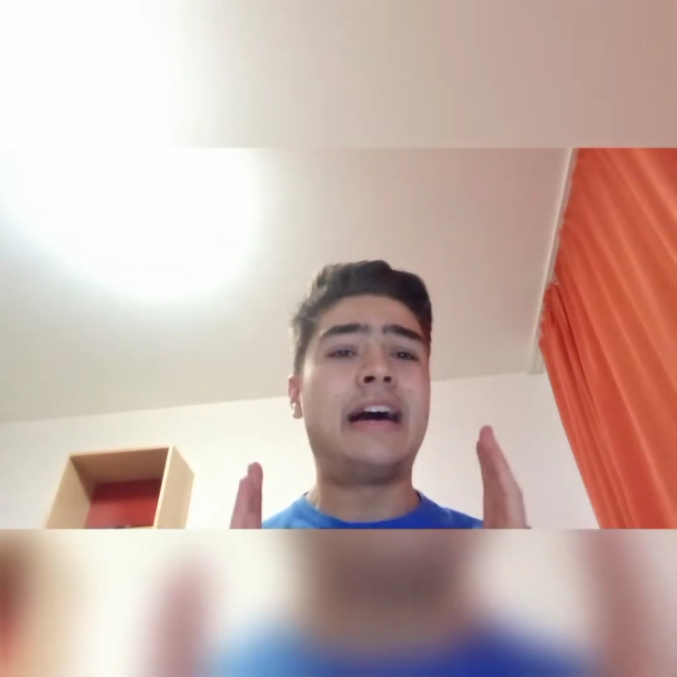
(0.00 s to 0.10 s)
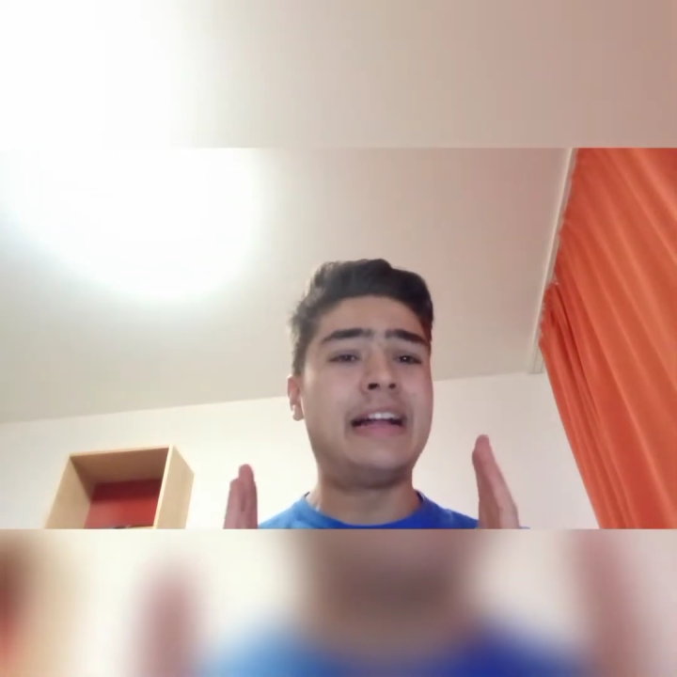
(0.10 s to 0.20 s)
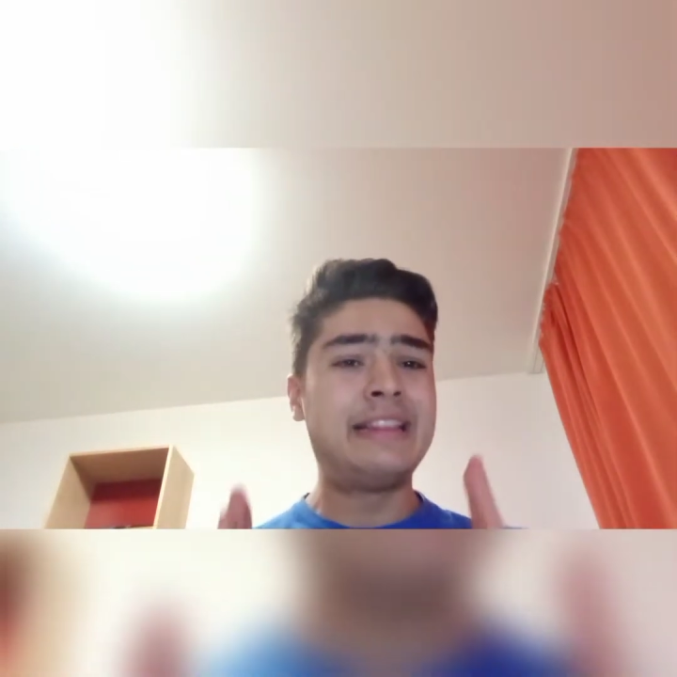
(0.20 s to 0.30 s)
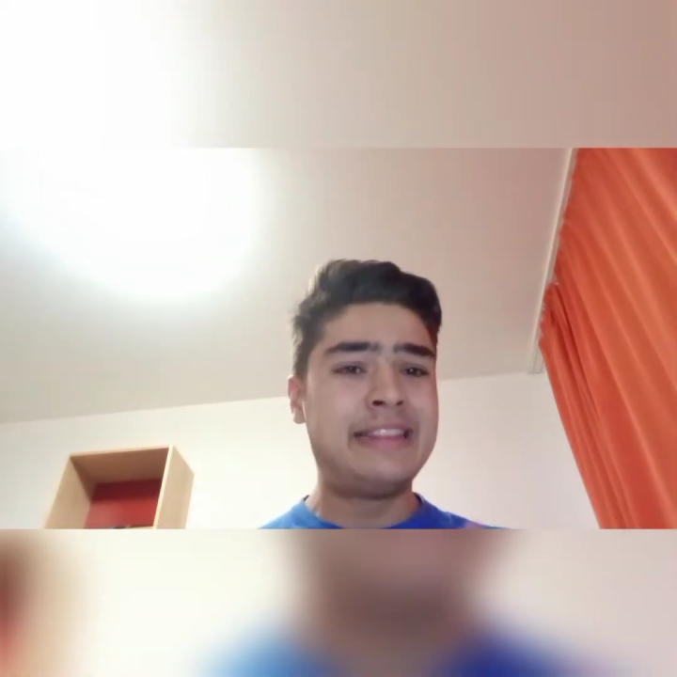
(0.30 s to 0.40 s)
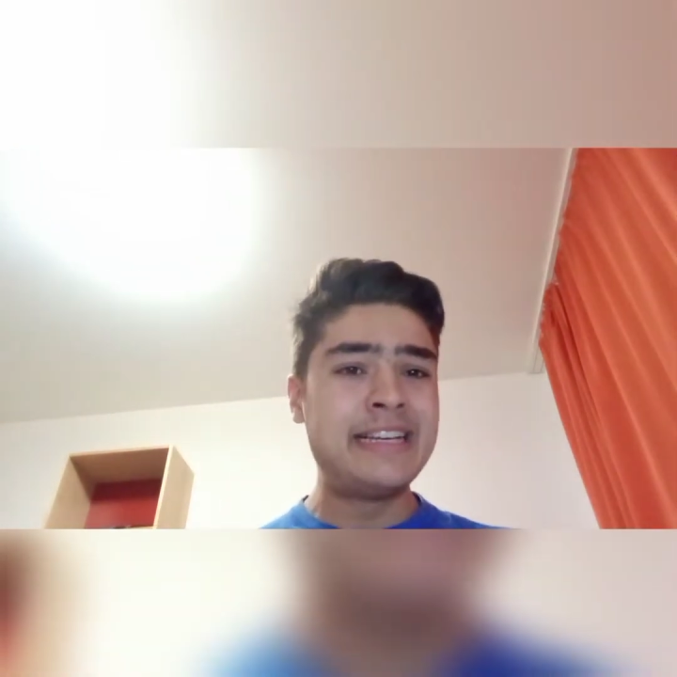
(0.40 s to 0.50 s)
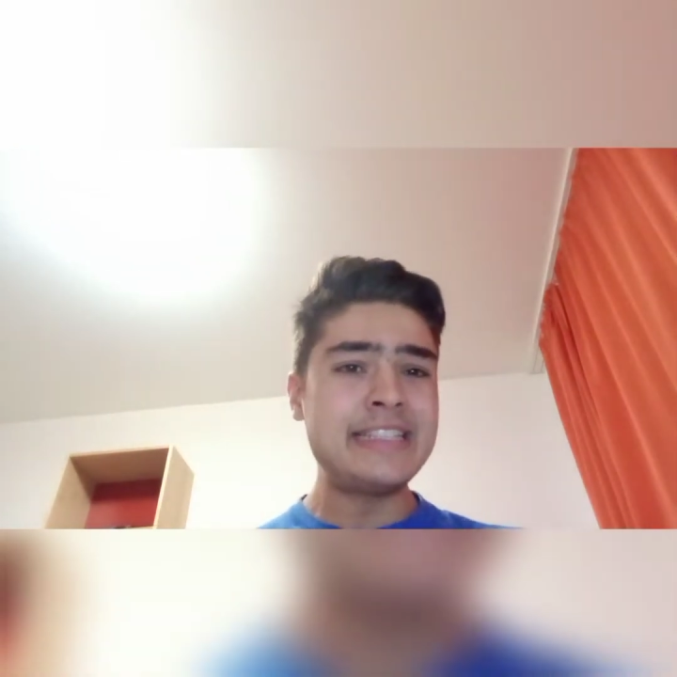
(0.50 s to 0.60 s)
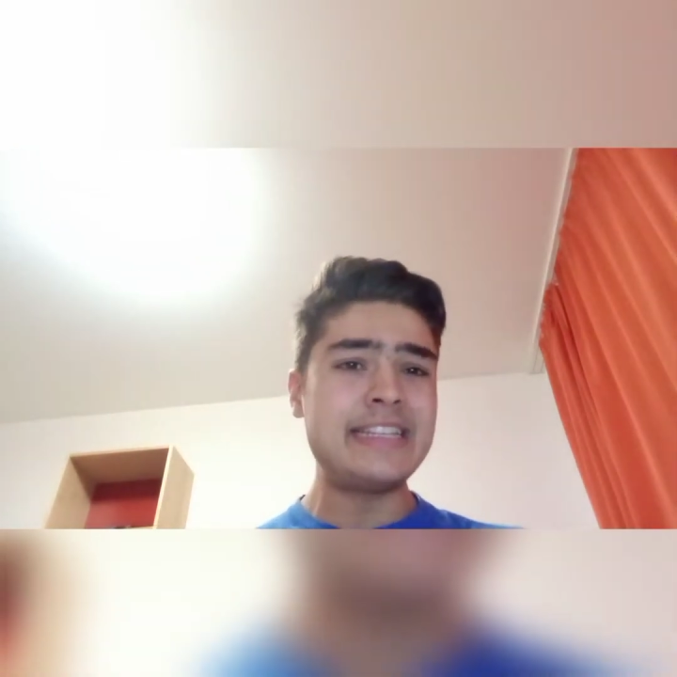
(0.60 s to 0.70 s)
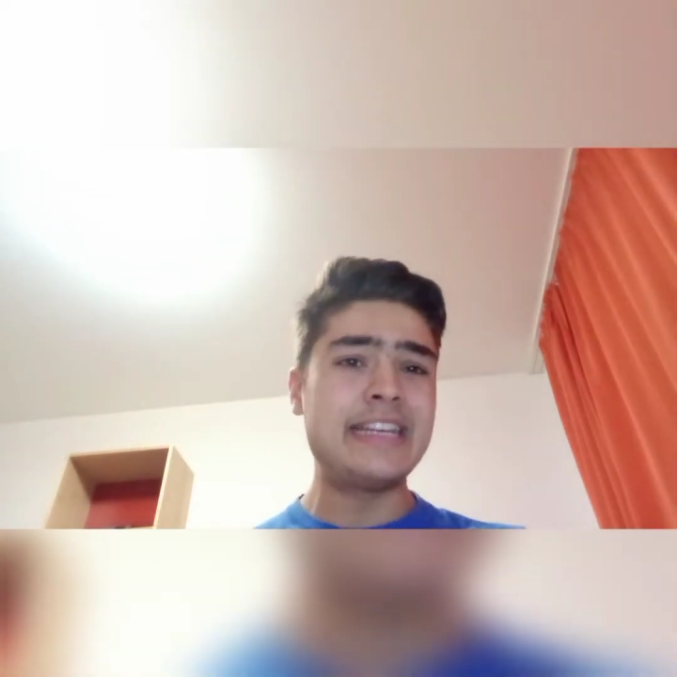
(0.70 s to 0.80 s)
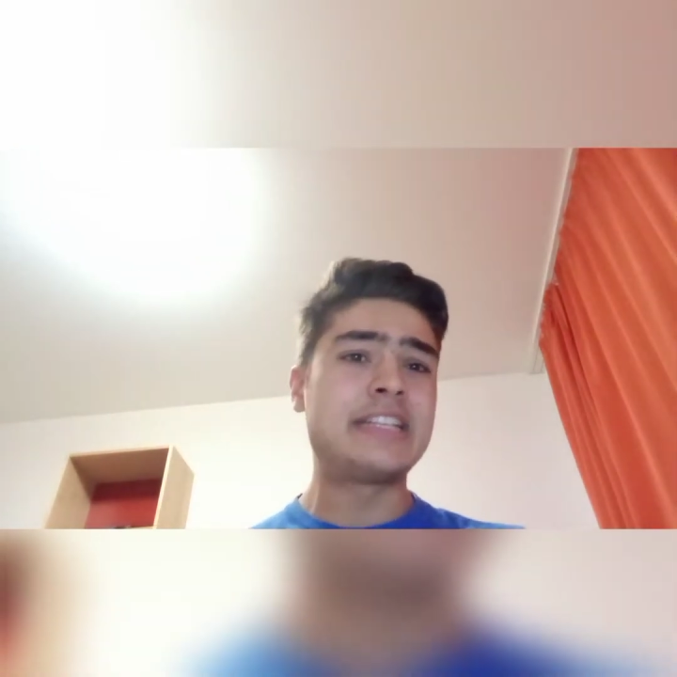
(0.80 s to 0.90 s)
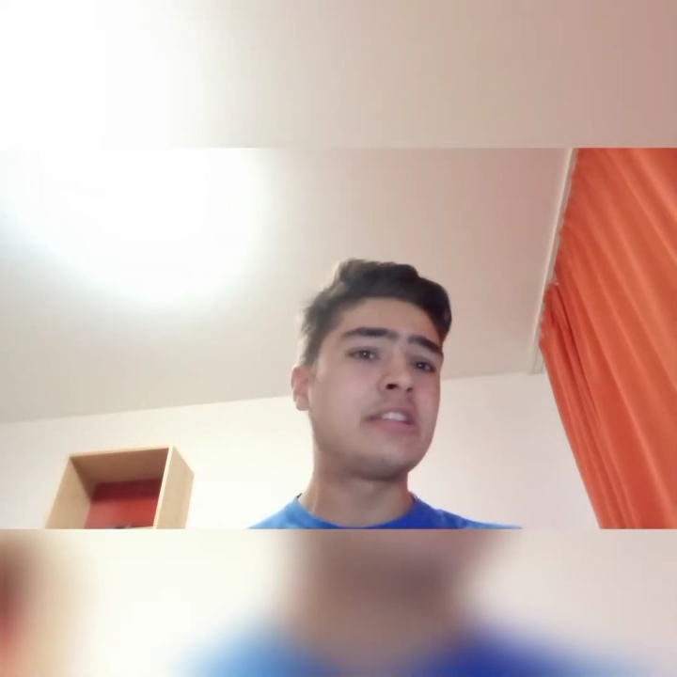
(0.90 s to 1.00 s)
And
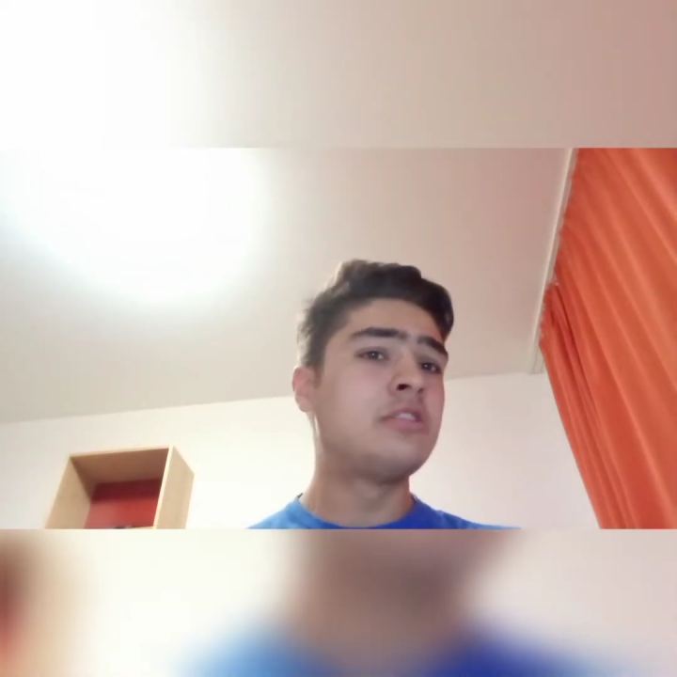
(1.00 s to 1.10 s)
this is